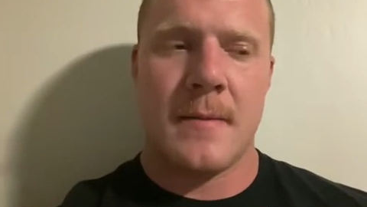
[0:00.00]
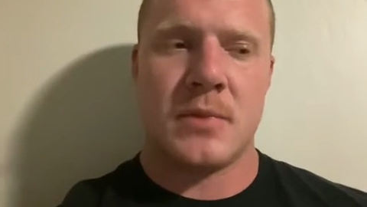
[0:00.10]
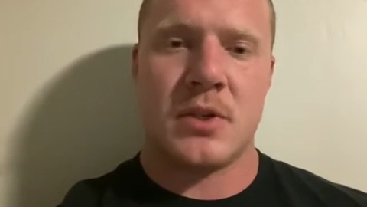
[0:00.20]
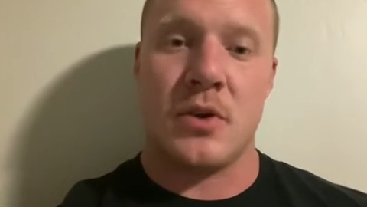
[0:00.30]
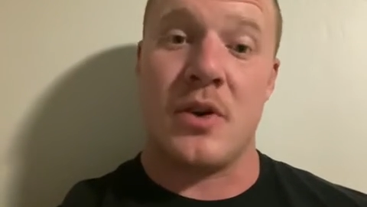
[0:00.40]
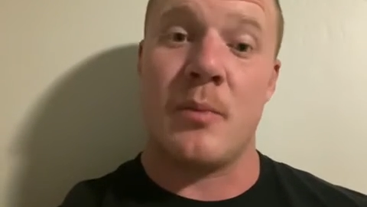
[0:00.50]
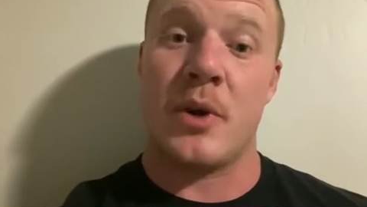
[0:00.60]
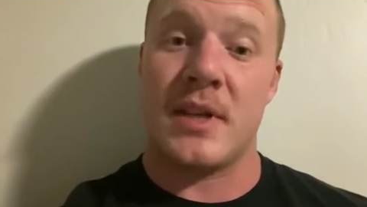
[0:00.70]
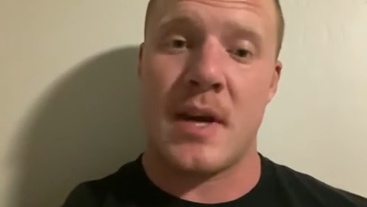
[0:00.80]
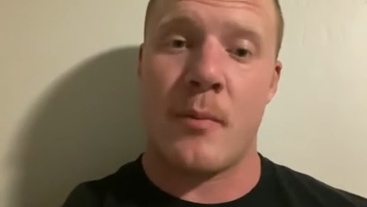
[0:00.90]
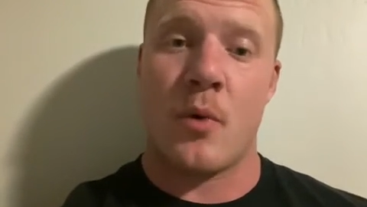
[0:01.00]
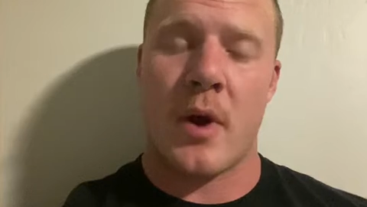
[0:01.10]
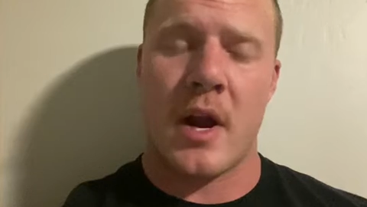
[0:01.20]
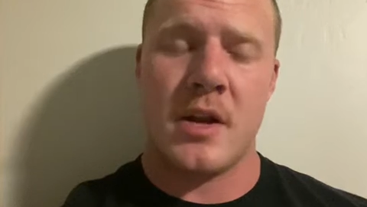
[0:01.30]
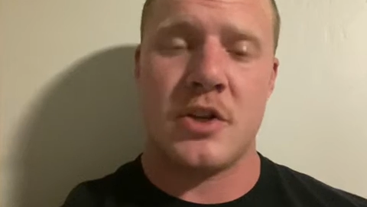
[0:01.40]
So you can put a tempo
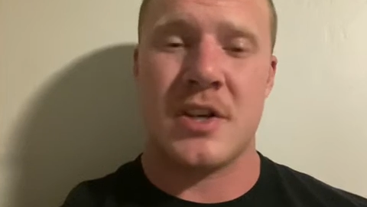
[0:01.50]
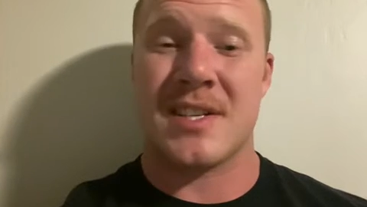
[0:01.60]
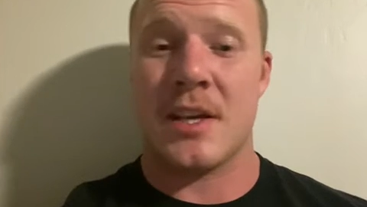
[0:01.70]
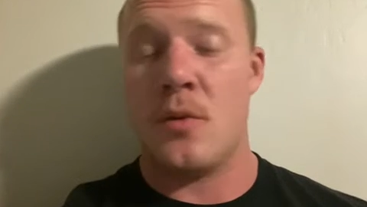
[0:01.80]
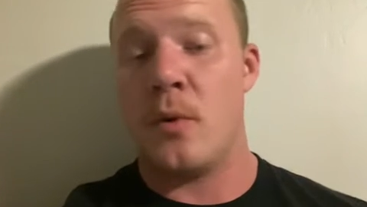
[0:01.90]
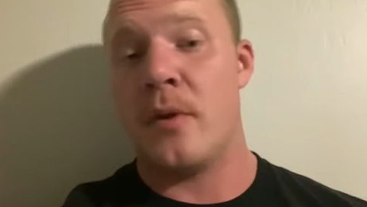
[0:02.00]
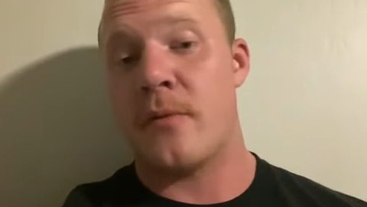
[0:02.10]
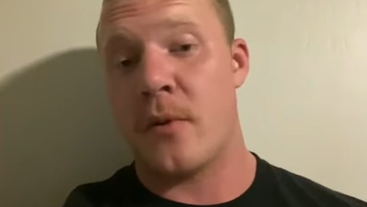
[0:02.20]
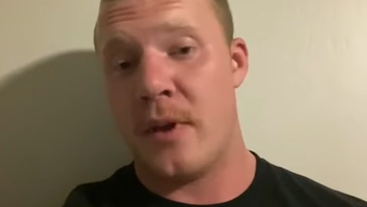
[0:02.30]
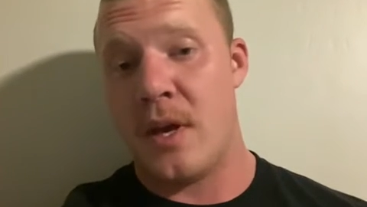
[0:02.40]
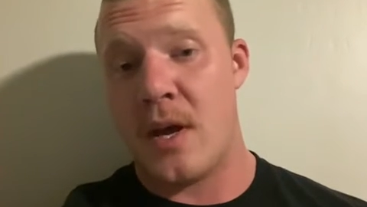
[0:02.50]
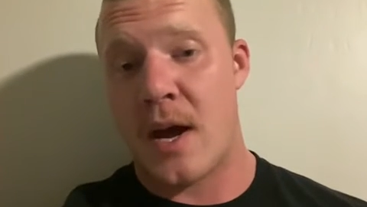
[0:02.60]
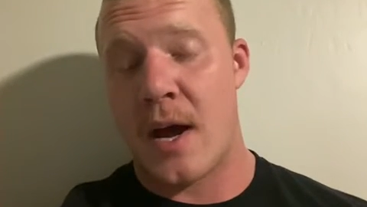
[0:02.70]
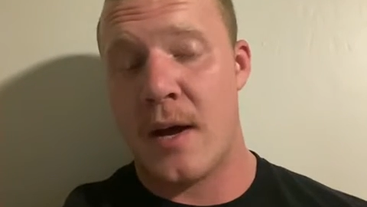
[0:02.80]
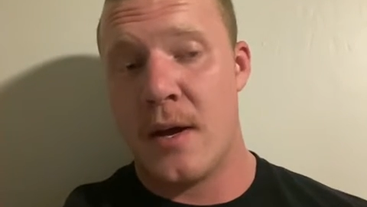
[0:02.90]
on it just like you would for
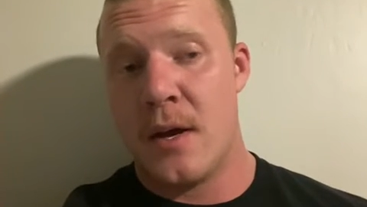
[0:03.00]
the